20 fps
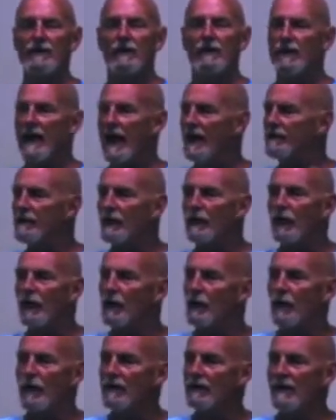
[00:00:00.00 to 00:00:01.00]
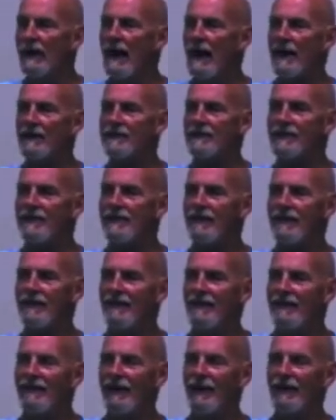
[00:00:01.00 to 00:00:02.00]
You don't have to go to a class,
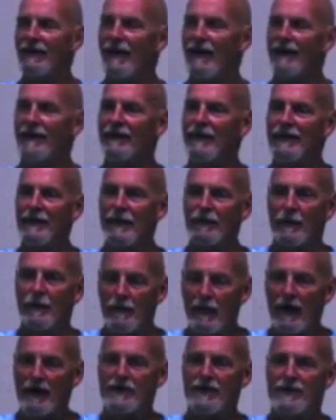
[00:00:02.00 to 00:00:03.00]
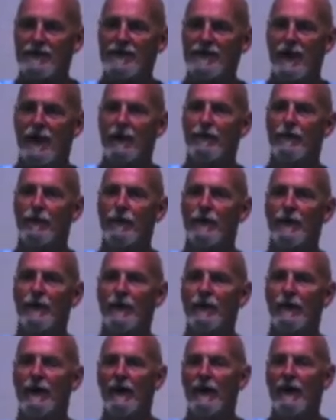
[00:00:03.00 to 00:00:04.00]
all right? The information's there for you,